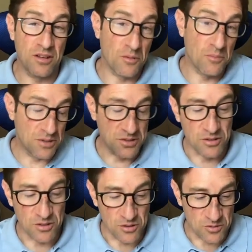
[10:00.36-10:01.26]
I mean,
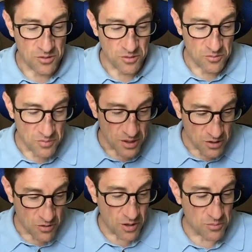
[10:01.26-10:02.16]
certainly be
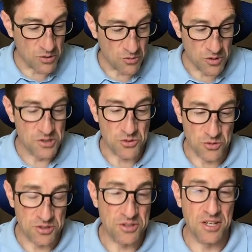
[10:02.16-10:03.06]
incredibly
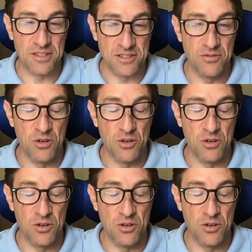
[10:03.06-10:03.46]
resource intensive